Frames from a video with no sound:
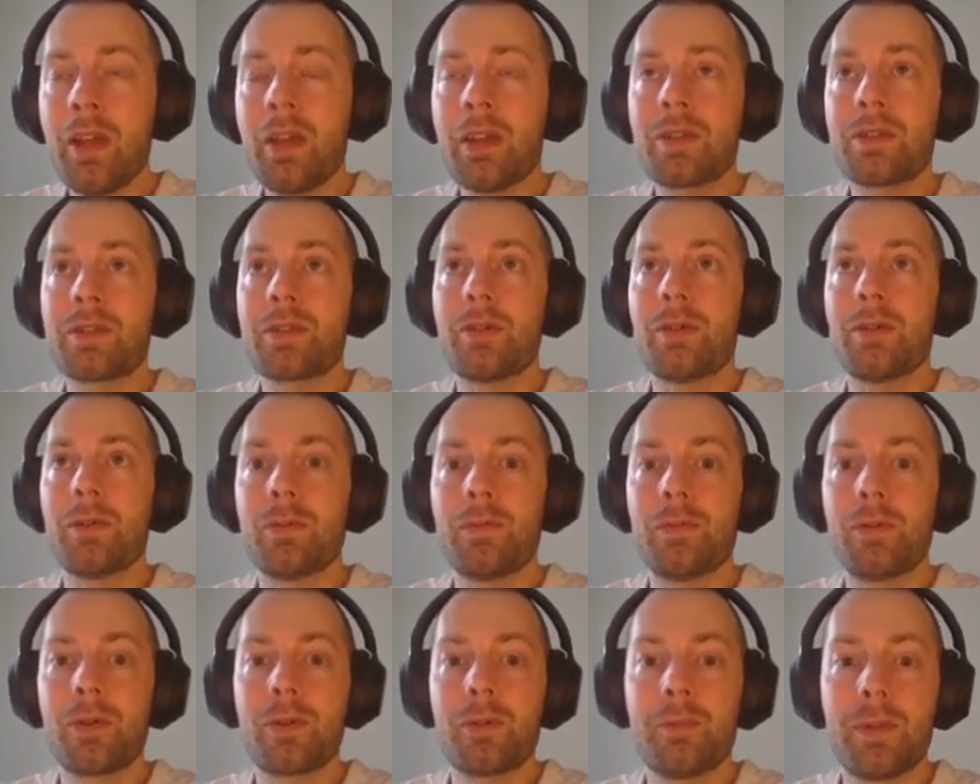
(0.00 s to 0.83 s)
So
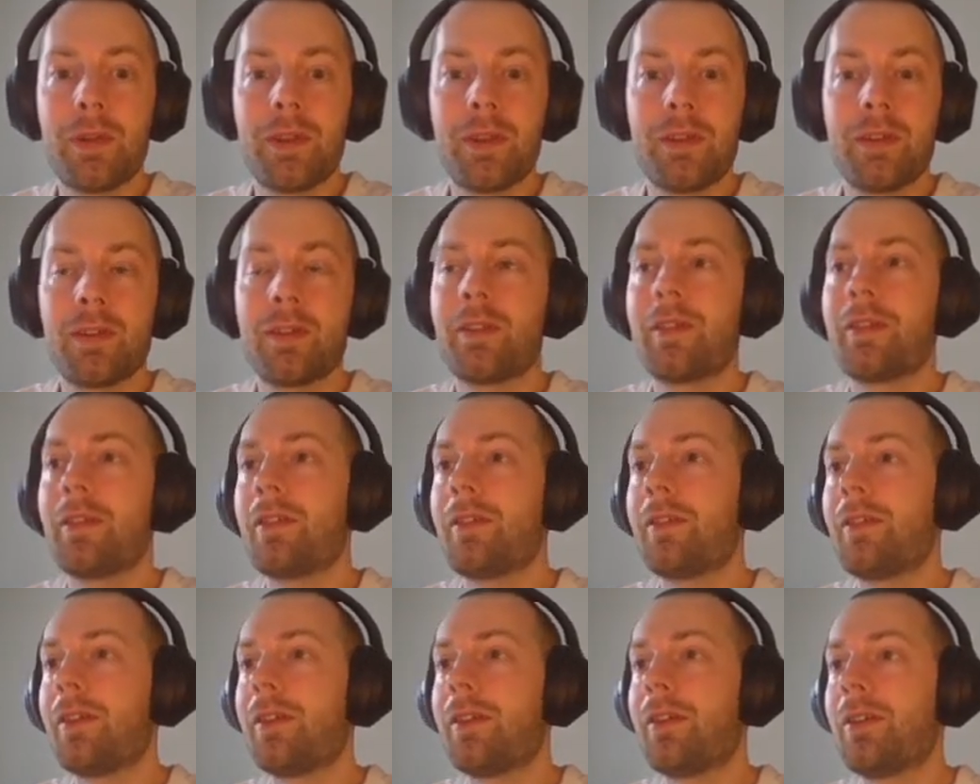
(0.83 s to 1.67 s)
for me,
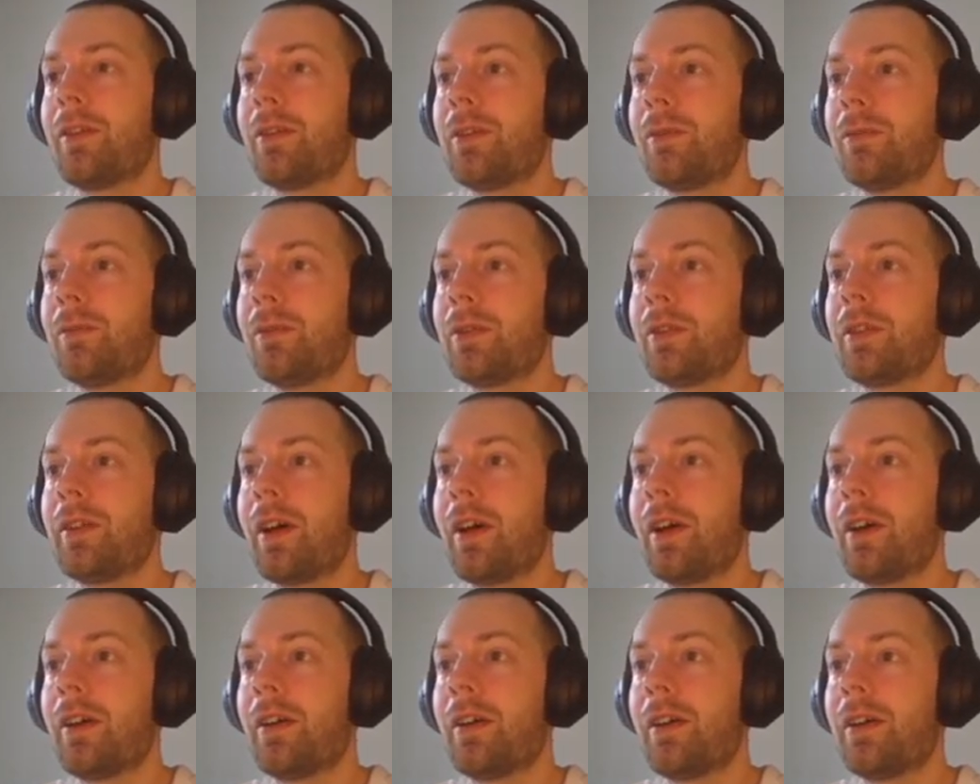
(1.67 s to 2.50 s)
what
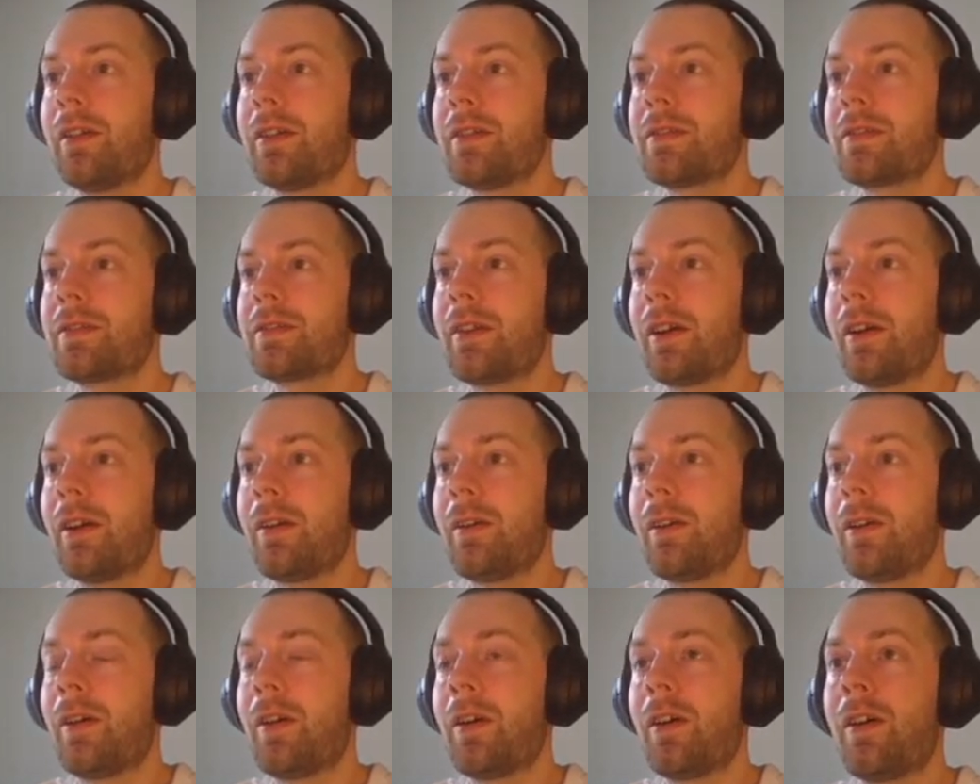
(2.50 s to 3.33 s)
I
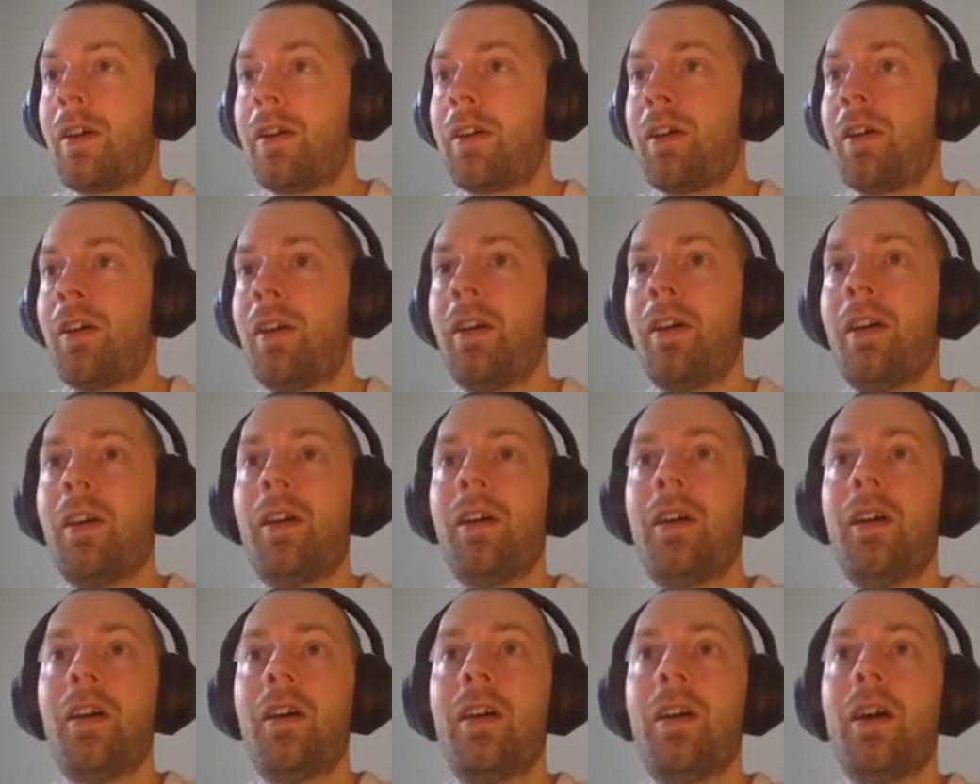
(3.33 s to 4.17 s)
install
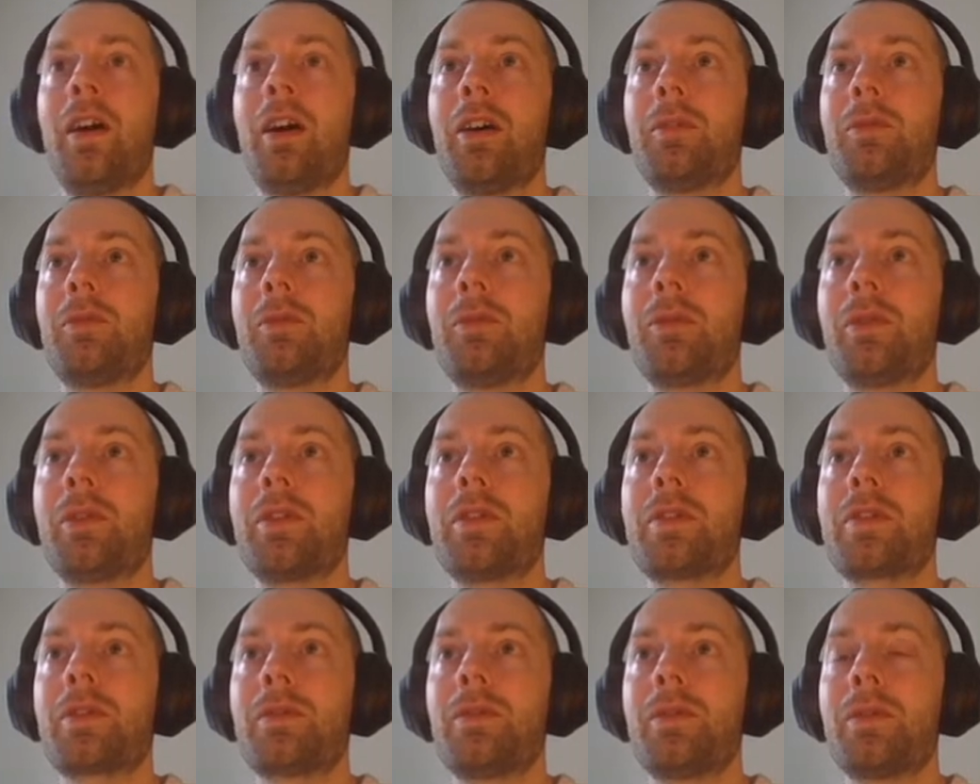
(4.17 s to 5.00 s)
and what
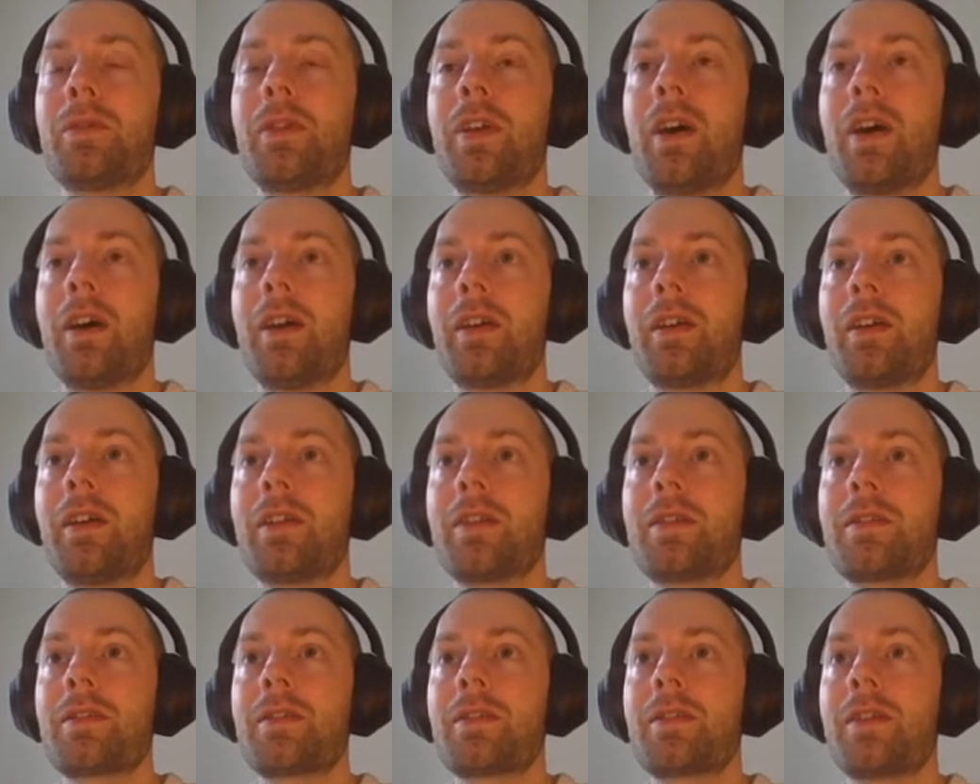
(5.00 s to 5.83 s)
is good, I
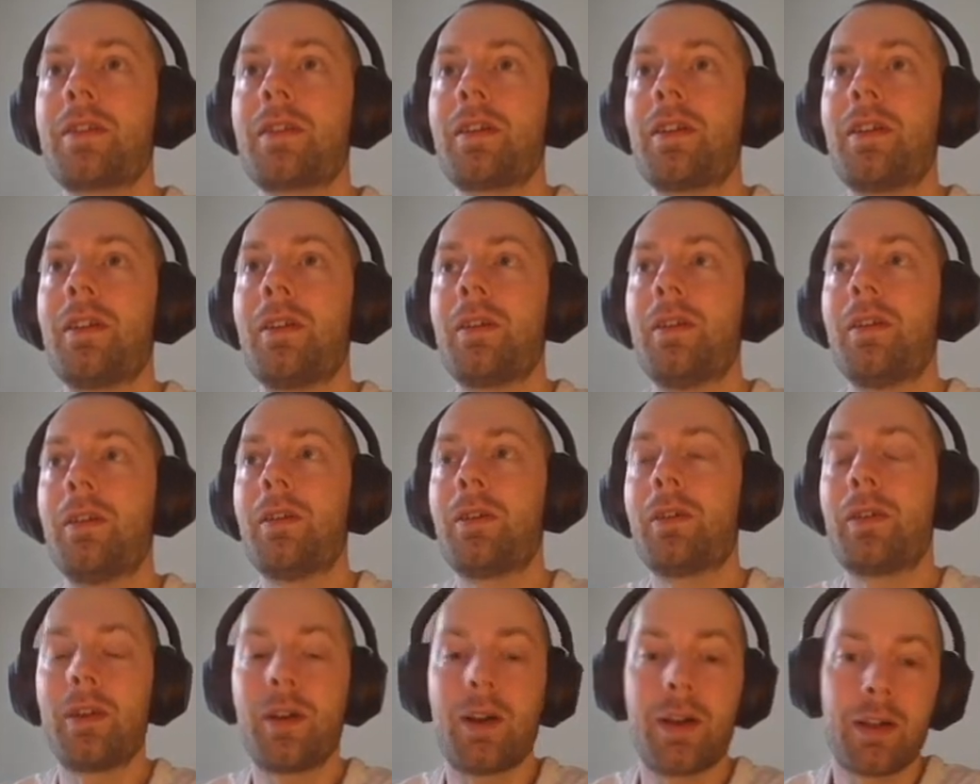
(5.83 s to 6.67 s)
guess,
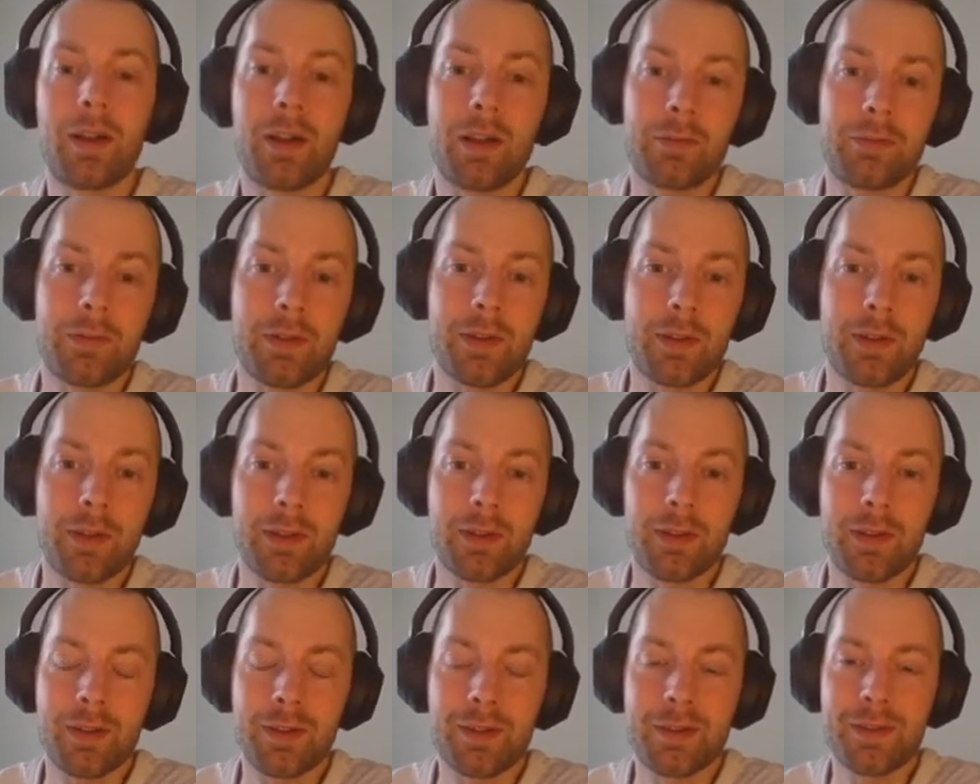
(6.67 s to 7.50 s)
or I think
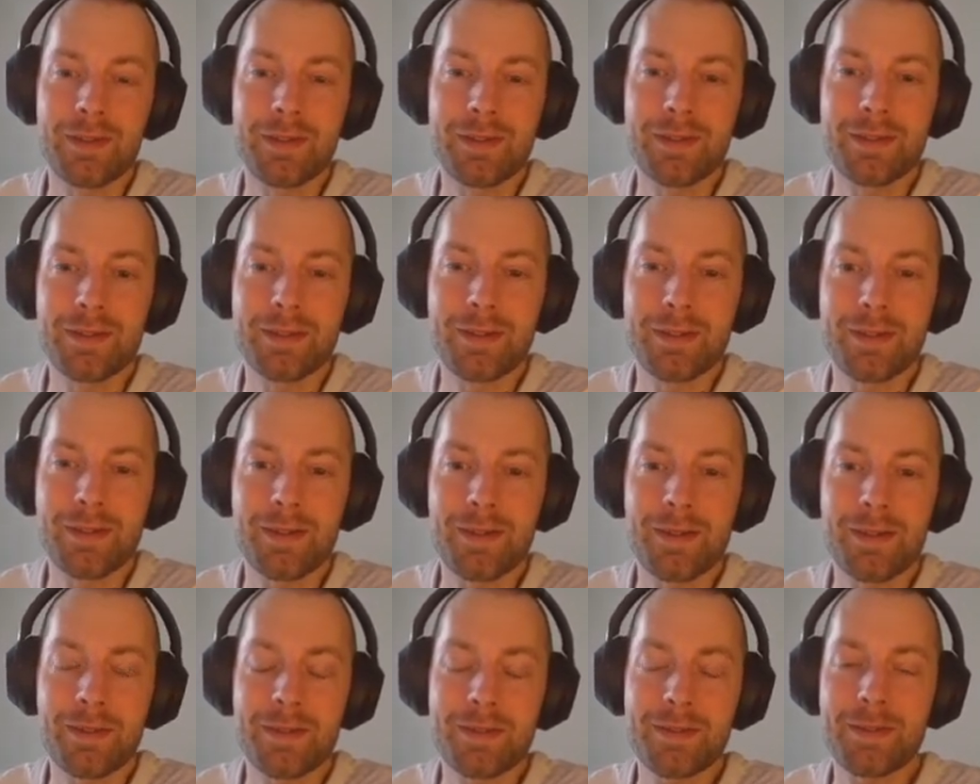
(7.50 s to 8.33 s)
like at least
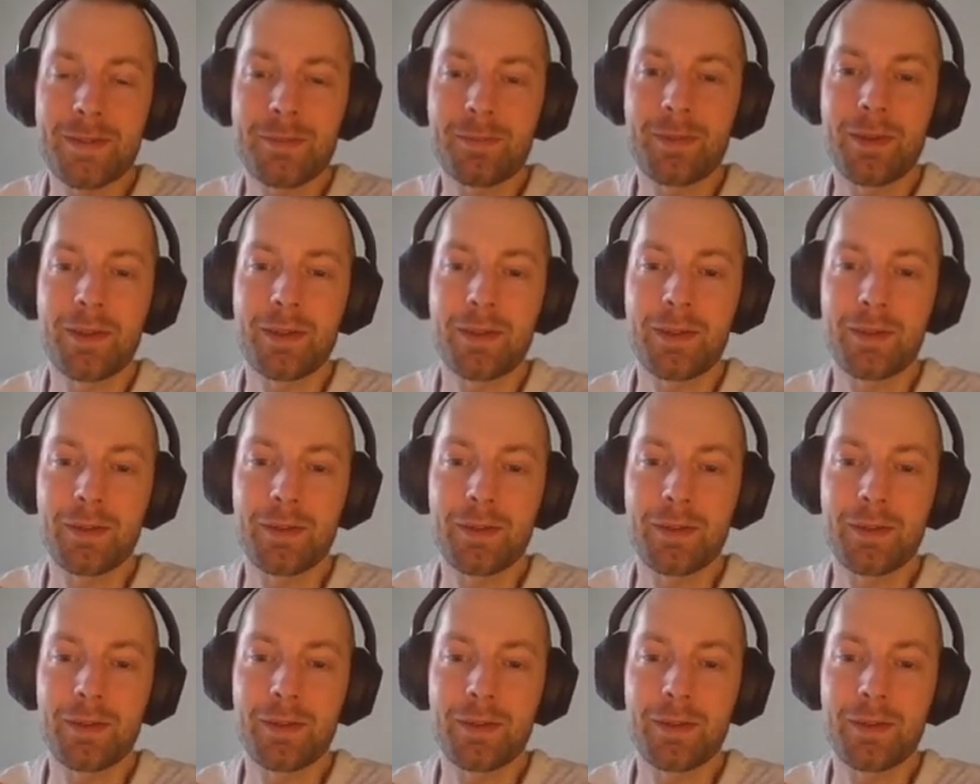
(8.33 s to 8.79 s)
some like a